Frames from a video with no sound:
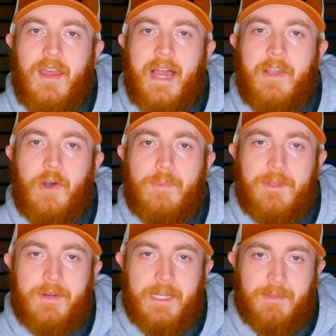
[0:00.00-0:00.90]
I hope
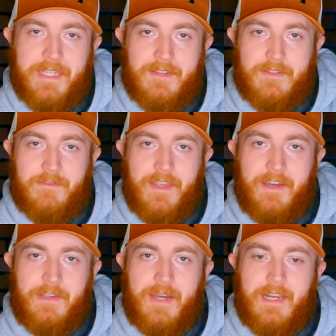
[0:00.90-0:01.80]
you were able to get some
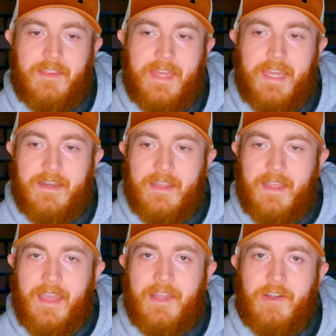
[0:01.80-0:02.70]
value out of that.
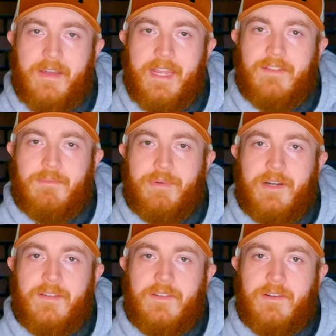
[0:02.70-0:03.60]
I know I had some
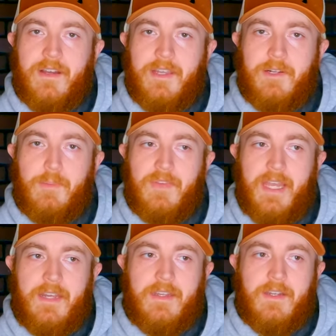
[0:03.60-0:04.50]
pricier items
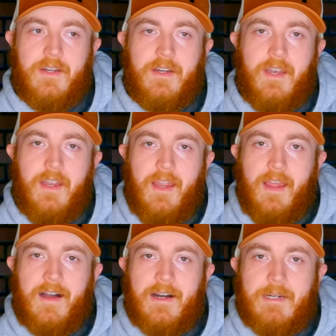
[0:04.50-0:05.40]
on here.
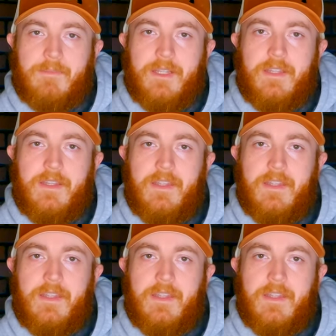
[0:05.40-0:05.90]
Um,